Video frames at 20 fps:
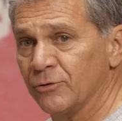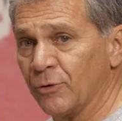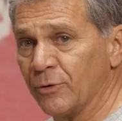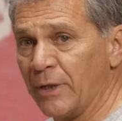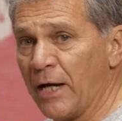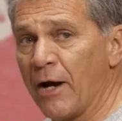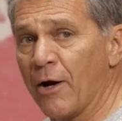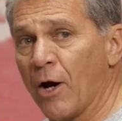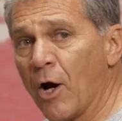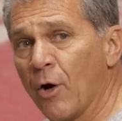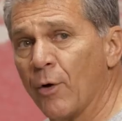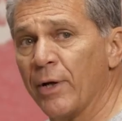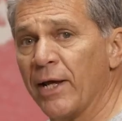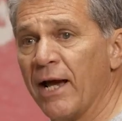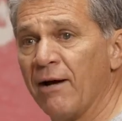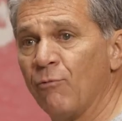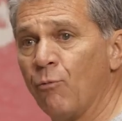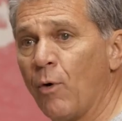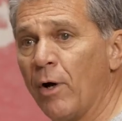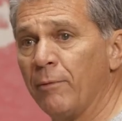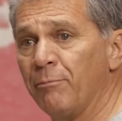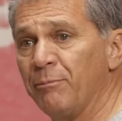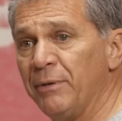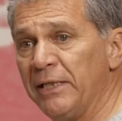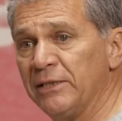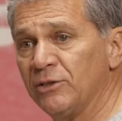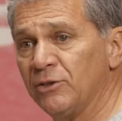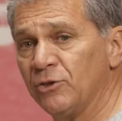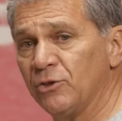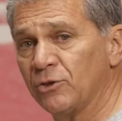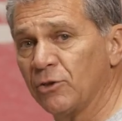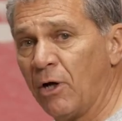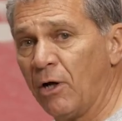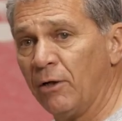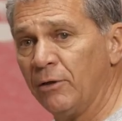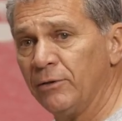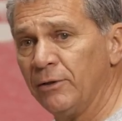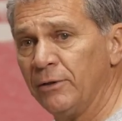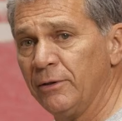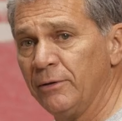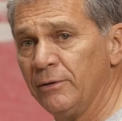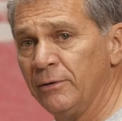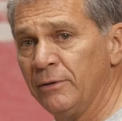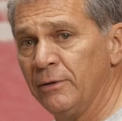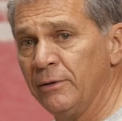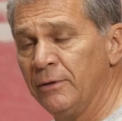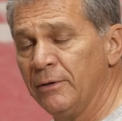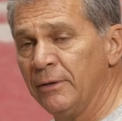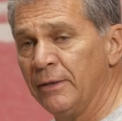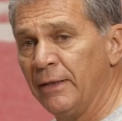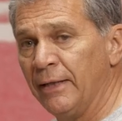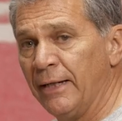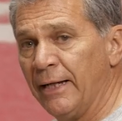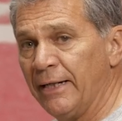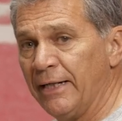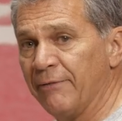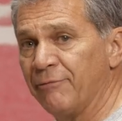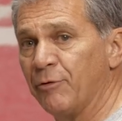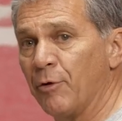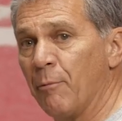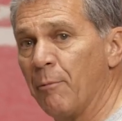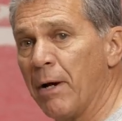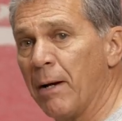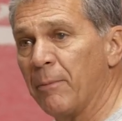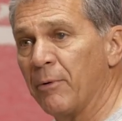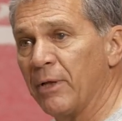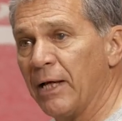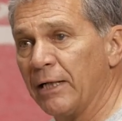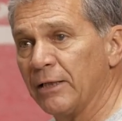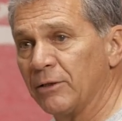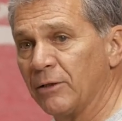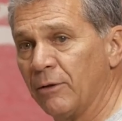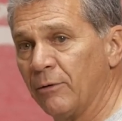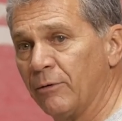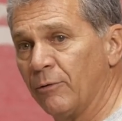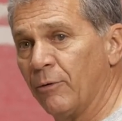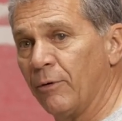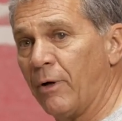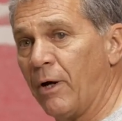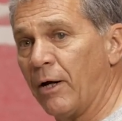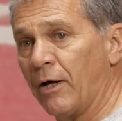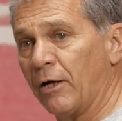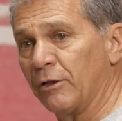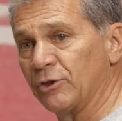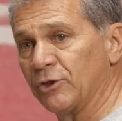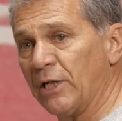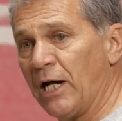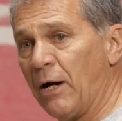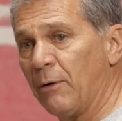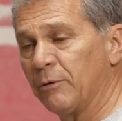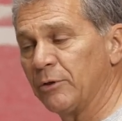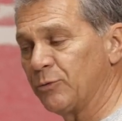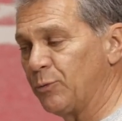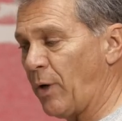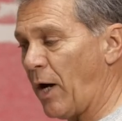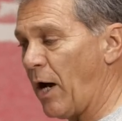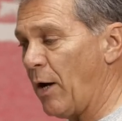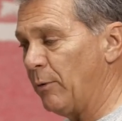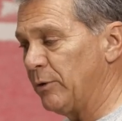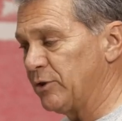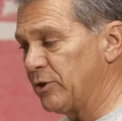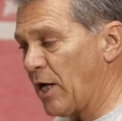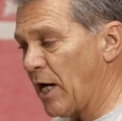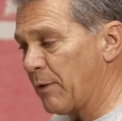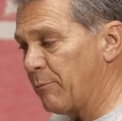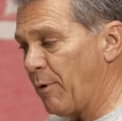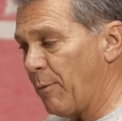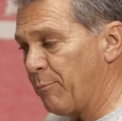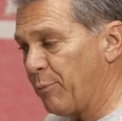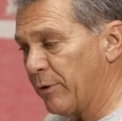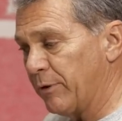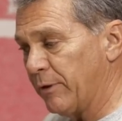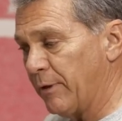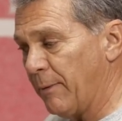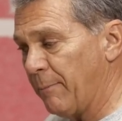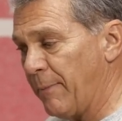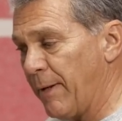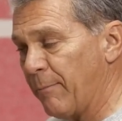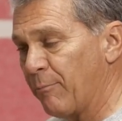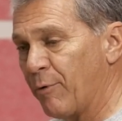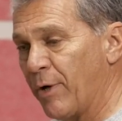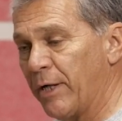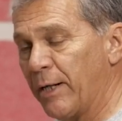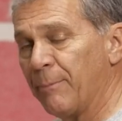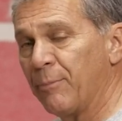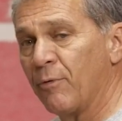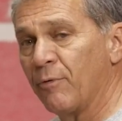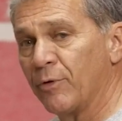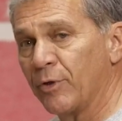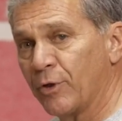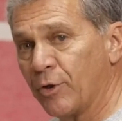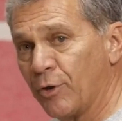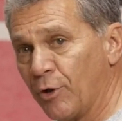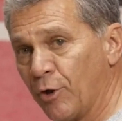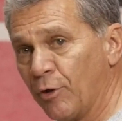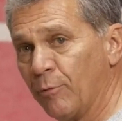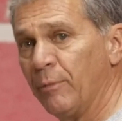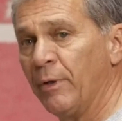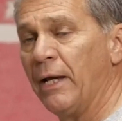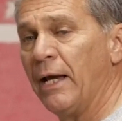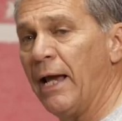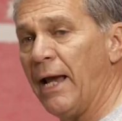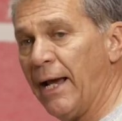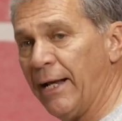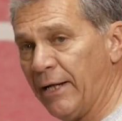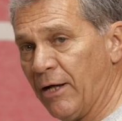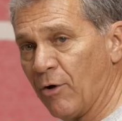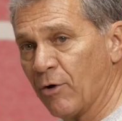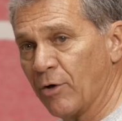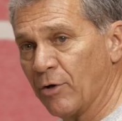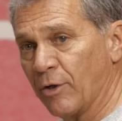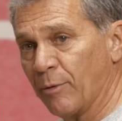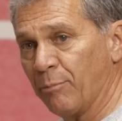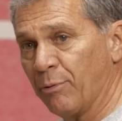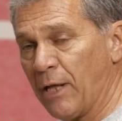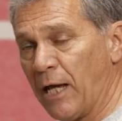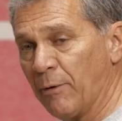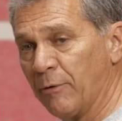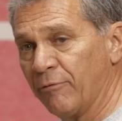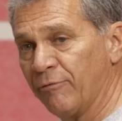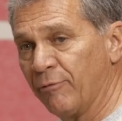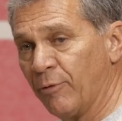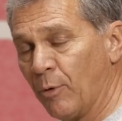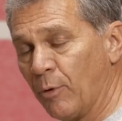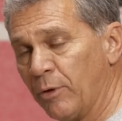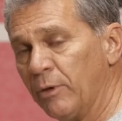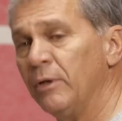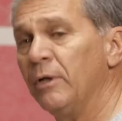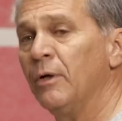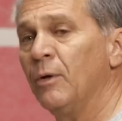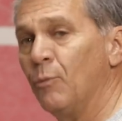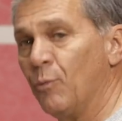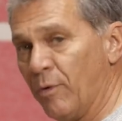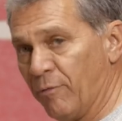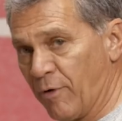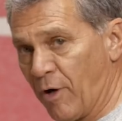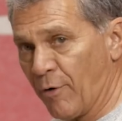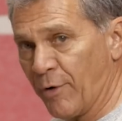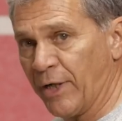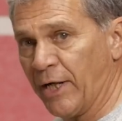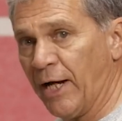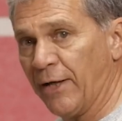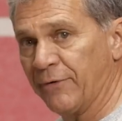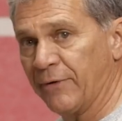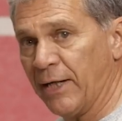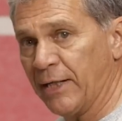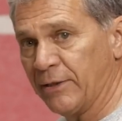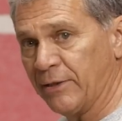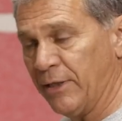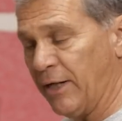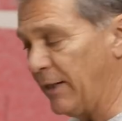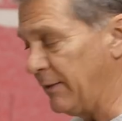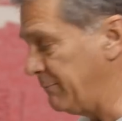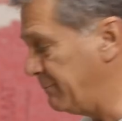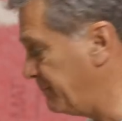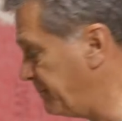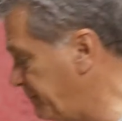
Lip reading: So now I already have one piece installed, and if you remember that on our showers, I always talk about putting the membrane up over the curb and out onto the plywood floor. We've already got that done.